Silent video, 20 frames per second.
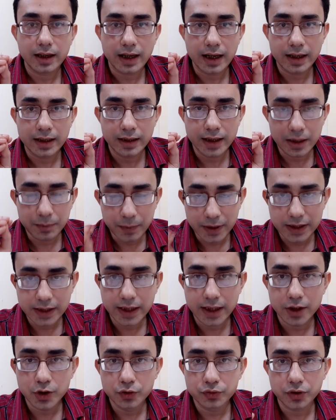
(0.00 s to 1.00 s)
let me
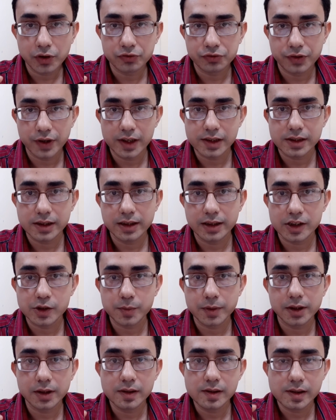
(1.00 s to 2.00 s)
tell you from first-hand
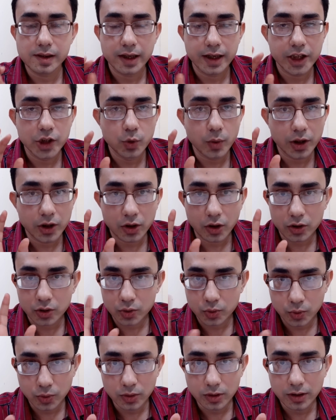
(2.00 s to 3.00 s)
experience, you are
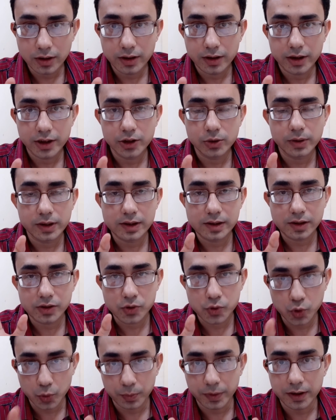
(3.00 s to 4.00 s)
not cool, you are
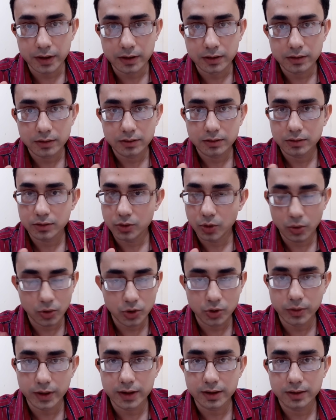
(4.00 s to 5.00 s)
just stupid.
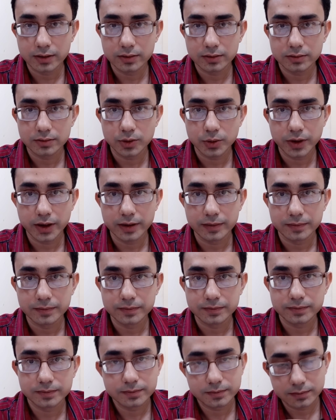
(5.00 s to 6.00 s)
Don't do it. Okay,
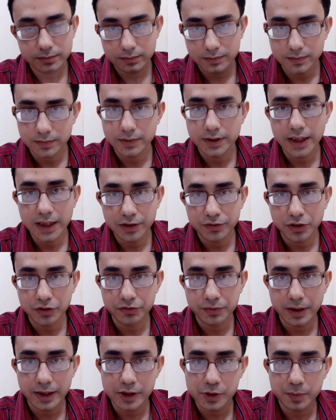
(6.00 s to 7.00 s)
telling
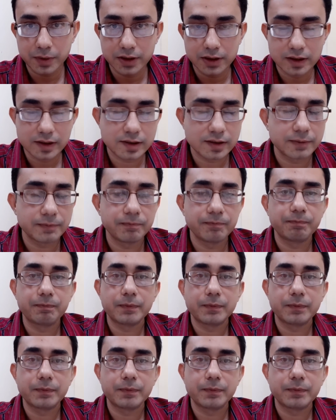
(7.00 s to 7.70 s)
from experience.